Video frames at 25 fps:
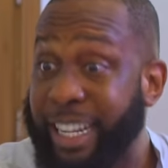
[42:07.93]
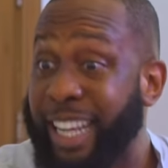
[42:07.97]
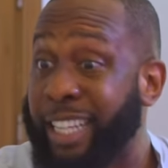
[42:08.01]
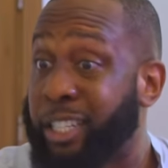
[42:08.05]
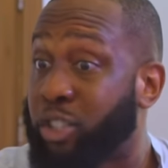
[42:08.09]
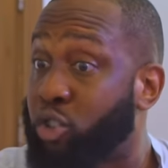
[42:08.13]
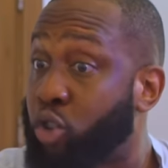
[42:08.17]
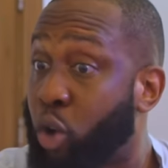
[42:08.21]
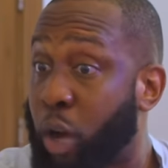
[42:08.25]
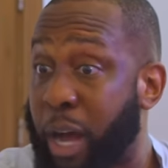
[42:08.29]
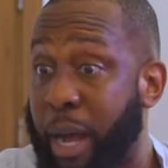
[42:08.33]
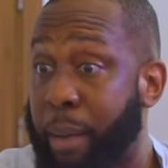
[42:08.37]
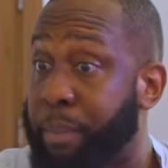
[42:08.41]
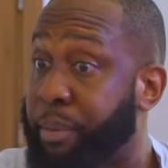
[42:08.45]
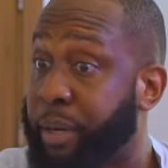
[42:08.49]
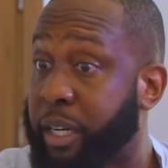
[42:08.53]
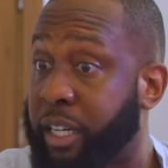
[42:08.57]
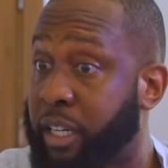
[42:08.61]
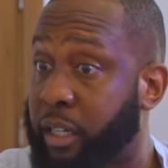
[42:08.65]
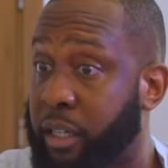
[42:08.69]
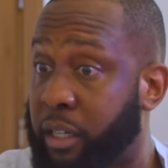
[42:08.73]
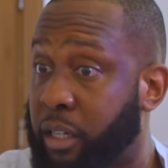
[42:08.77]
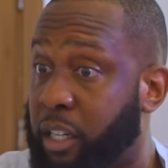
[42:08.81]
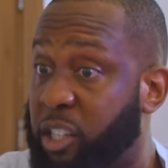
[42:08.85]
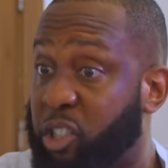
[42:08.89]
That's not
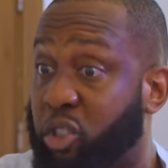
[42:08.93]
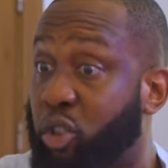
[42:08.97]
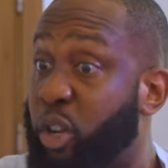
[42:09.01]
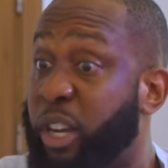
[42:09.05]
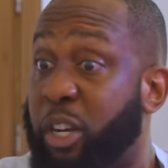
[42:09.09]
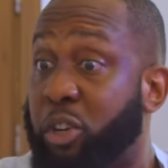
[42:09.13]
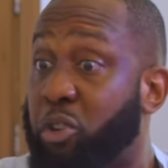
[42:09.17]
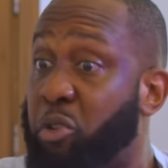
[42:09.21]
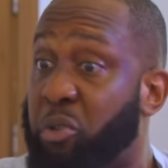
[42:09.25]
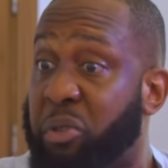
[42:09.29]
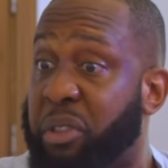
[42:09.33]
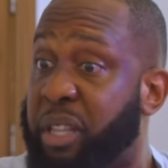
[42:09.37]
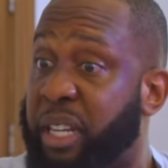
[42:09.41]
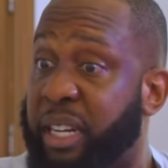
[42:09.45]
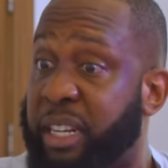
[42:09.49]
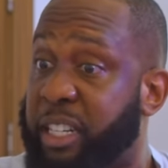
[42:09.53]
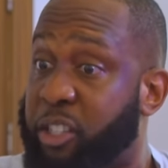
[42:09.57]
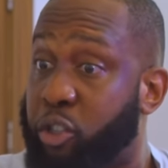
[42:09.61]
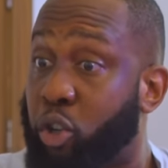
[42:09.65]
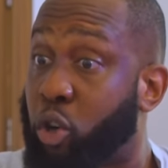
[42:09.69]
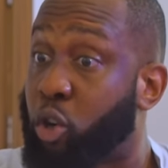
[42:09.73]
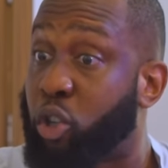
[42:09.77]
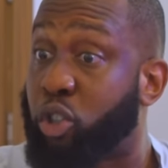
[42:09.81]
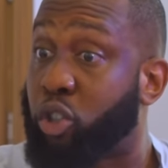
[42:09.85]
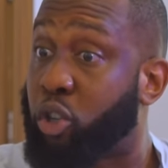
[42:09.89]
happening. It's not a new thing.
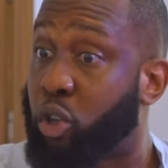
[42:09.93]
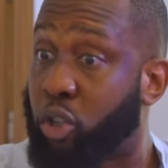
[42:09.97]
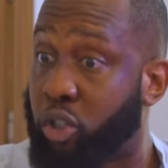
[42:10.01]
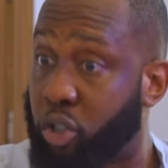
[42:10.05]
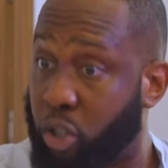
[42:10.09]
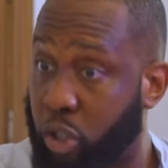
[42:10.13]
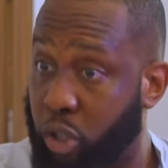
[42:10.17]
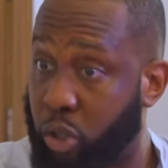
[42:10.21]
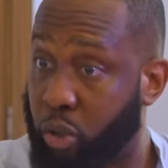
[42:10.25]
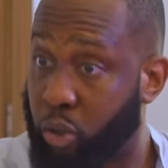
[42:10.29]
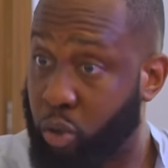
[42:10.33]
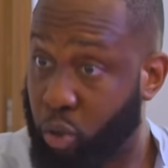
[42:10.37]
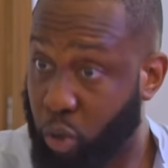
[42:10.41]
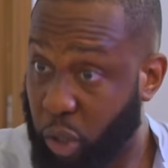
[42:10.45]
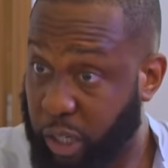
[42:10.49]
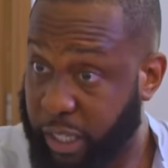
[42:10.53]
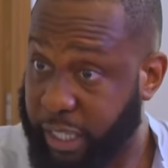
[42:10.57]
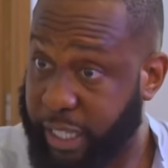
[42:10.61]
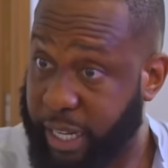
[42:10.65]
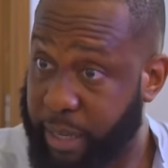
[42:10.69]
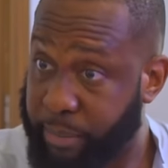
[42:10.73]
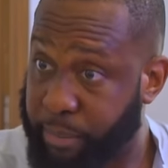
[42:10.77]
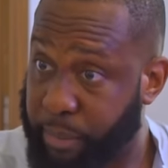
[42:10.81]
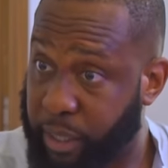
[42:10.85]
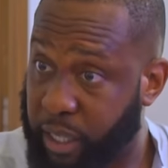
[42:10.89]
It's not going to continue. Do you
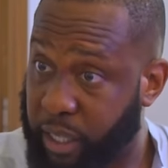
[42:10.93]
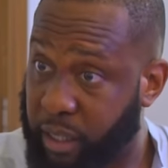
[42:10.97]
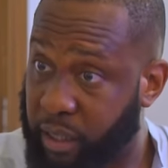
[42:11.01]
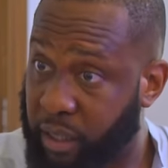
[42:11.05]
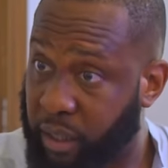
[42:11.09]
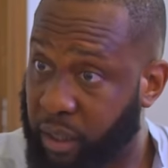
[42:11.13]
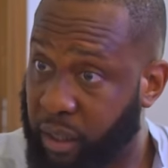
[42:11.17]
understand me?